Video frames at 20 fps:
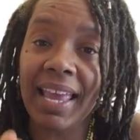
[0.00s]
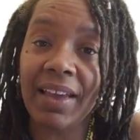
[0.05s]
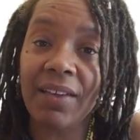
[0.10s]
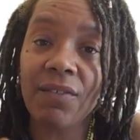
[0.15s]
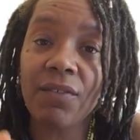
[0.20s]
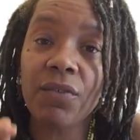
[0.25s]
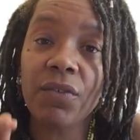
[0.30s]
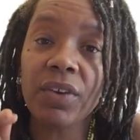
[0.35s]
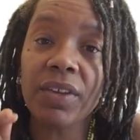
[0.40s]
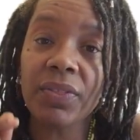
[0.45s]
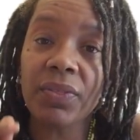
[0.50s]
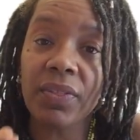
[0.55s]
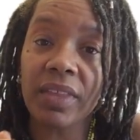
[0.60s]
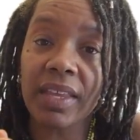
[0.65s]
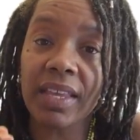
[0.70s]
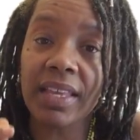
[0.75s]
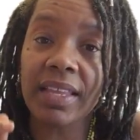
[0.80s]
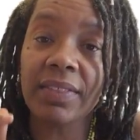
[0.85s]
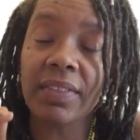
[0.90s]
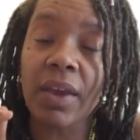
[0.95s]

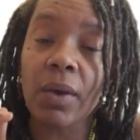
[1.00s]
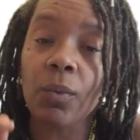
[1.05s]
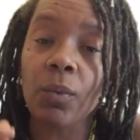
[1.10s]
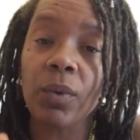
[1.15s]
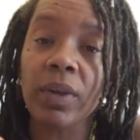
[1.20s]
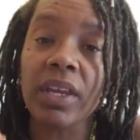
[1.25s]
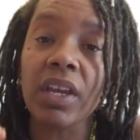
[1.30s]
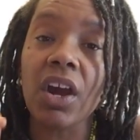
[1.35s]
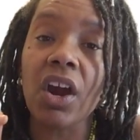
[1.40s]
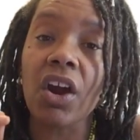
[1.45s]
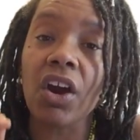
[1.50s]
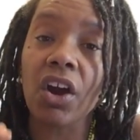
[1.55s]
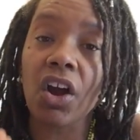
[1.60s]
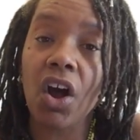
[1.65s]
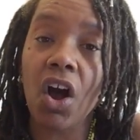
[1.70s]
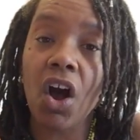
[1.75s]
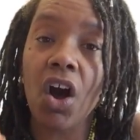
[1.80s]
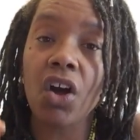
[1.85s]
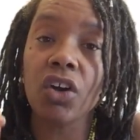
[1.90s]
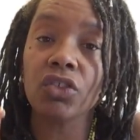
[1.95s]
everything that we are
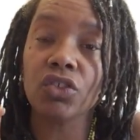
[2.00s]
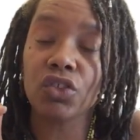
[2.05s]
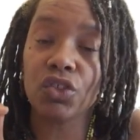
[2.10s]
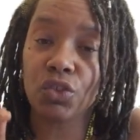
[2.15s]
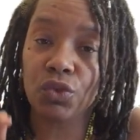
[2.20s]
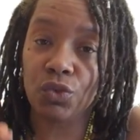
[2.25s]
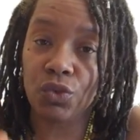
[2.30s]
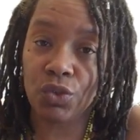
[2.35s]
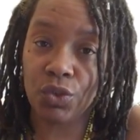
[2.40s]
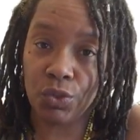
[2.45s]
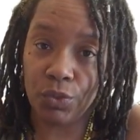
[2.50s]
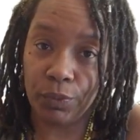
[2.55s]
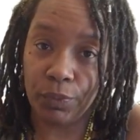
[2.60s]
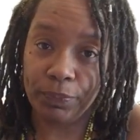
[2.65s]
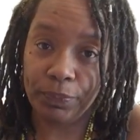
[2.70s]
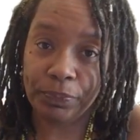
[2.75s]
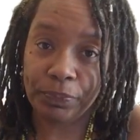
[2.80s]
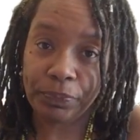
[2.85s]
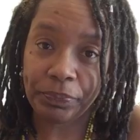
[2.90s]
called to do.